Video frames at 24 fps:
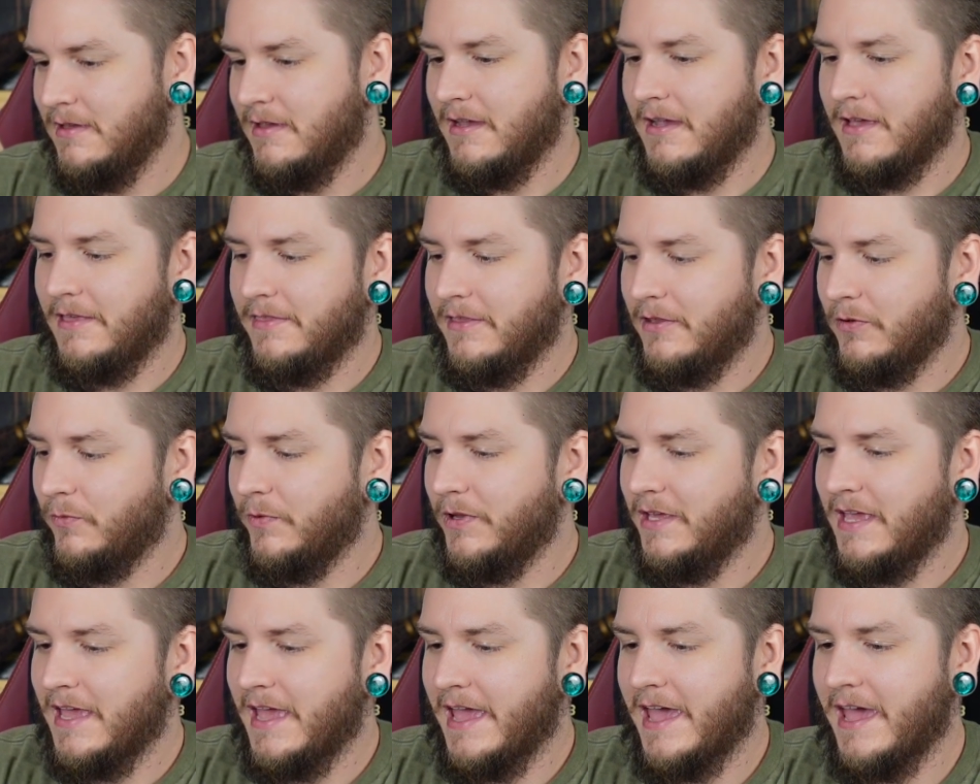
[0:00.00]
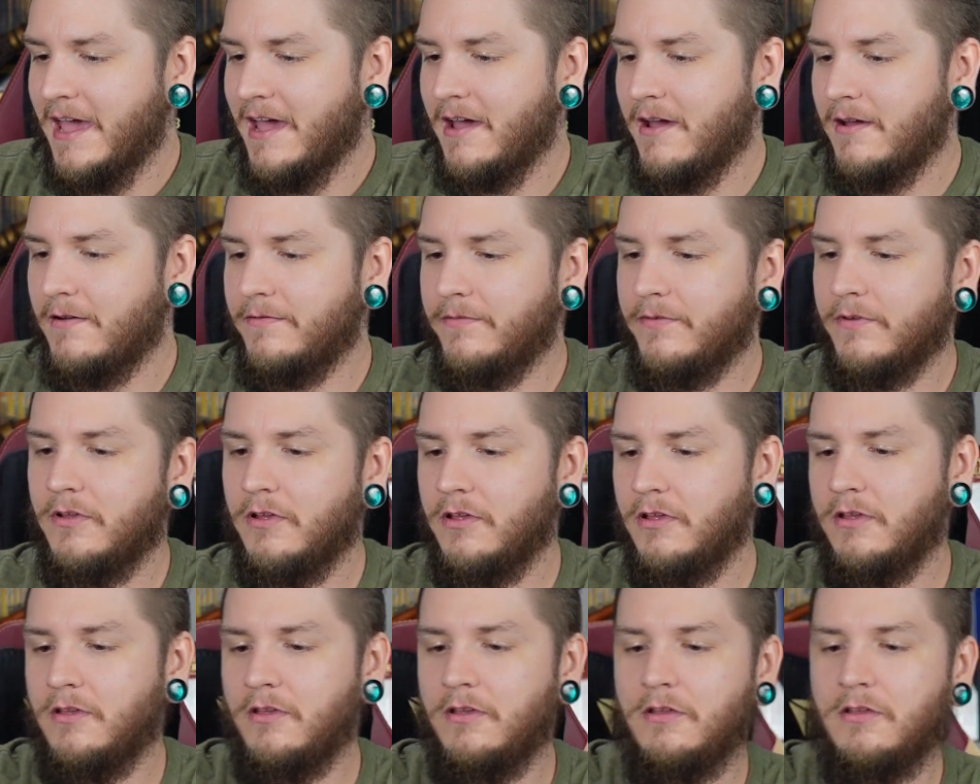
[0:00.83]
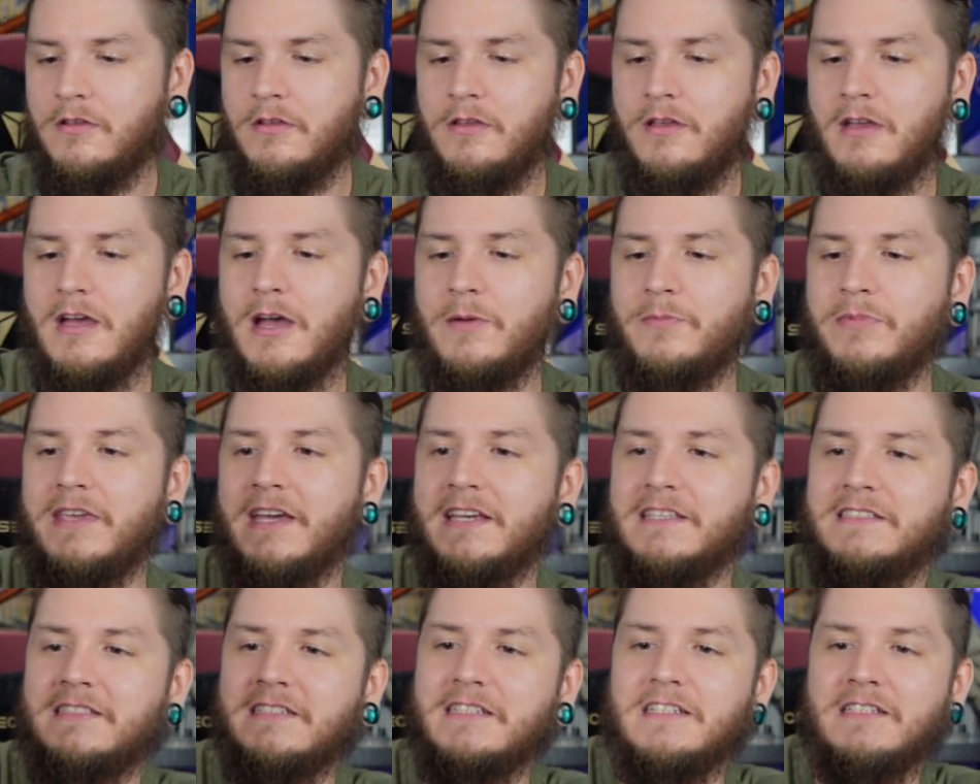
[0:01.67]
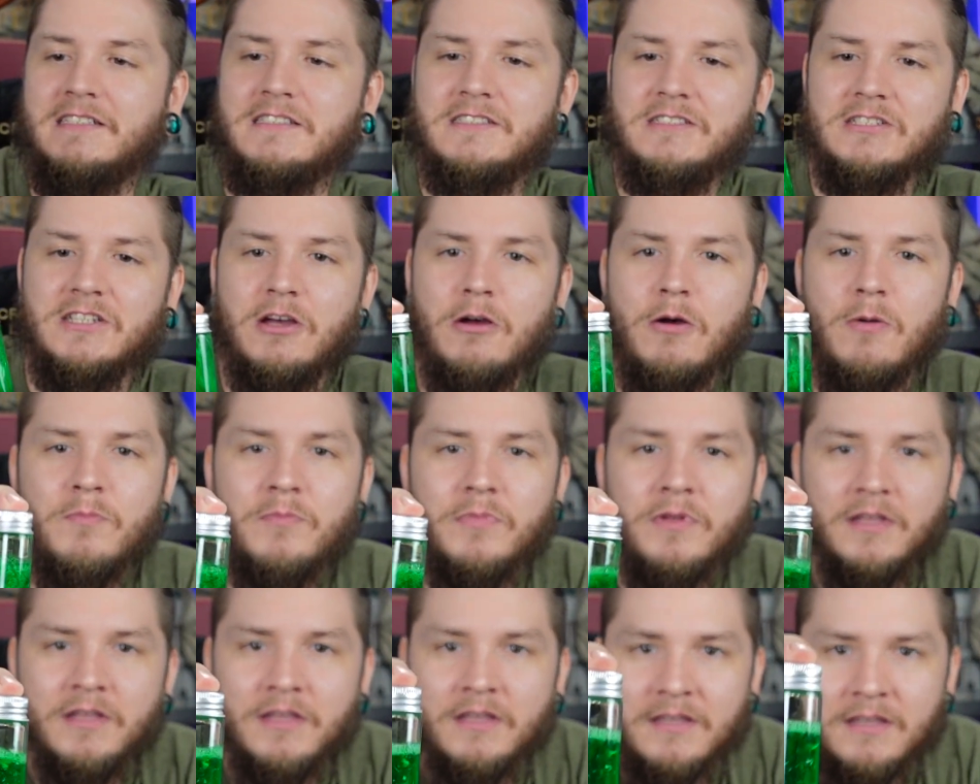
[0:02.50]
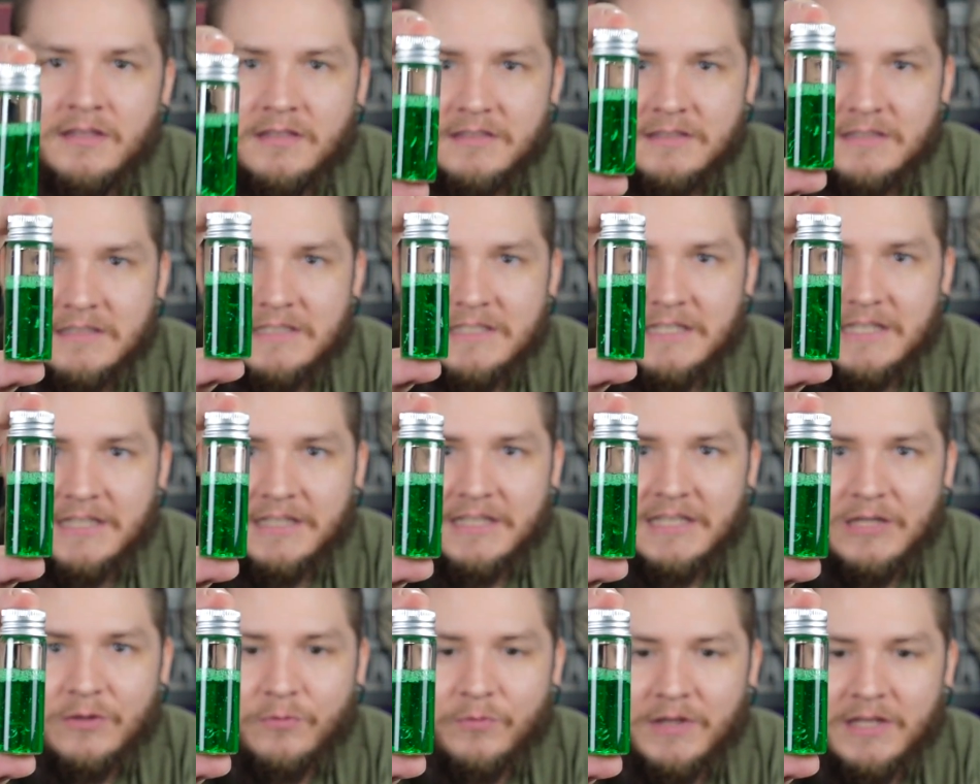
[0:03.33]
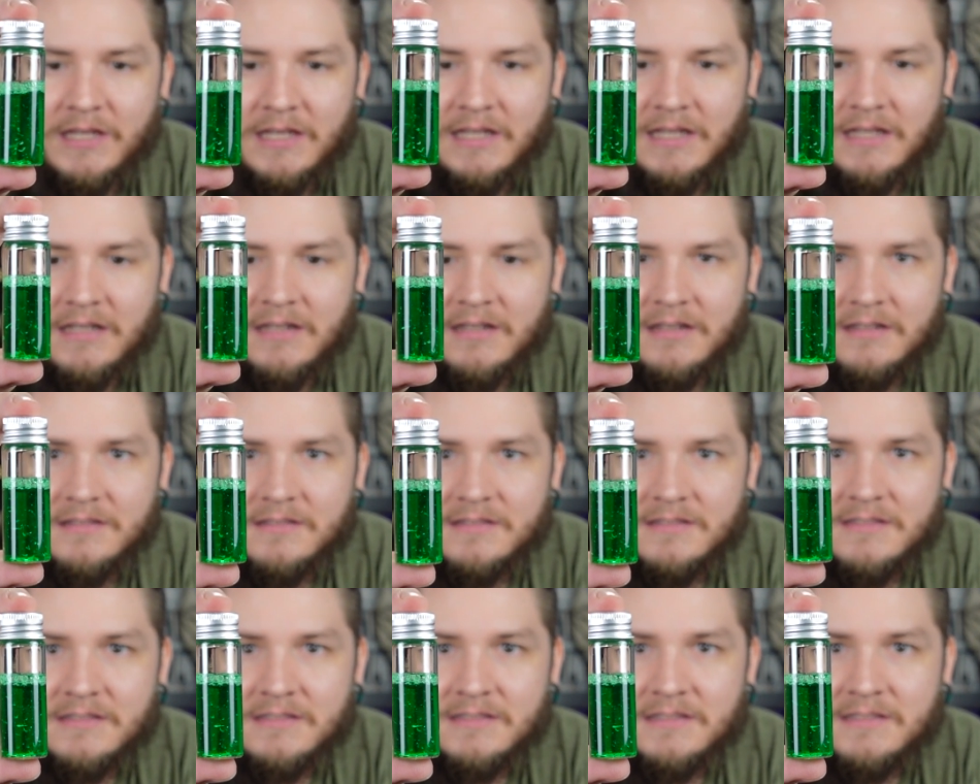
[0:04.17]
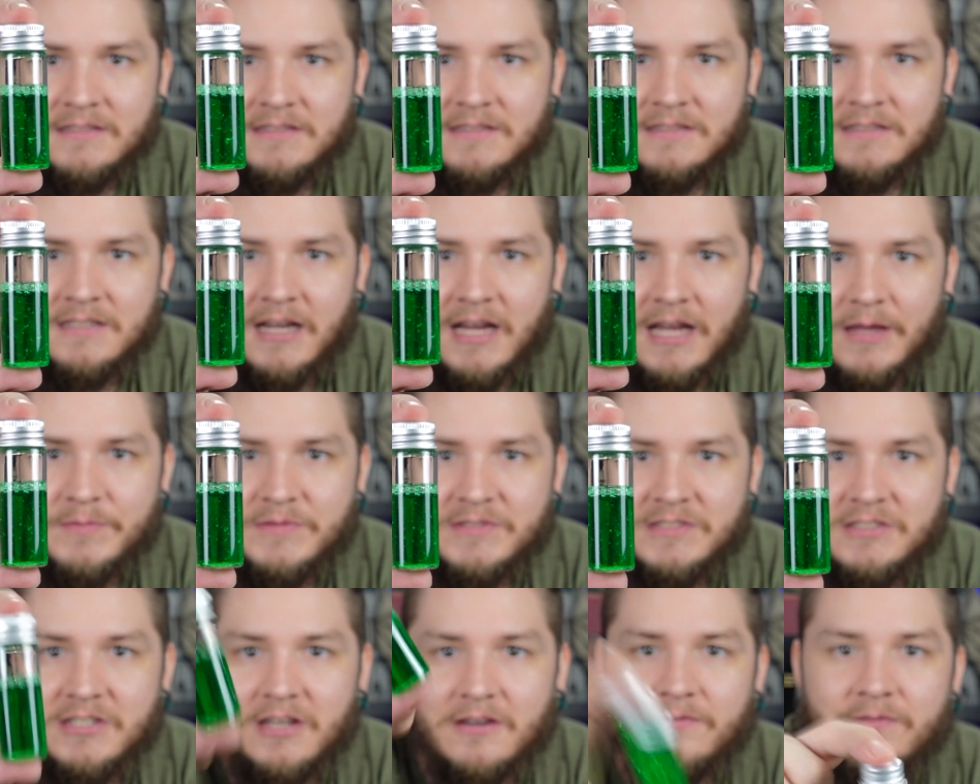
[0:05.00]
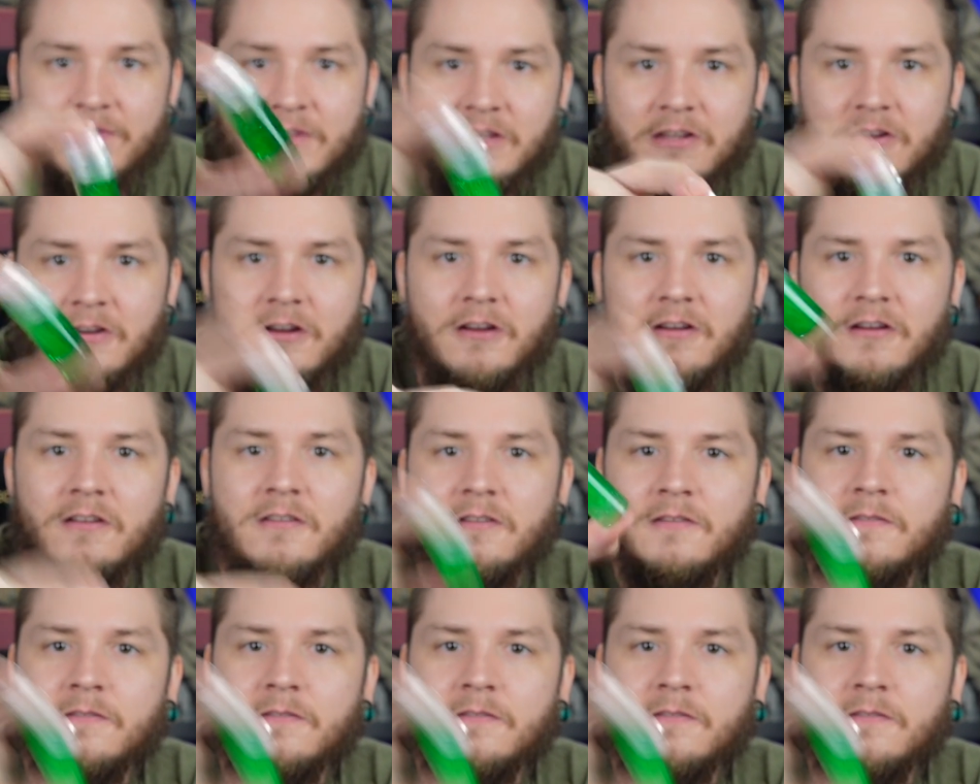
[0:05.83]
And then we have, I'm guessing, some Gillyweed type stuff here.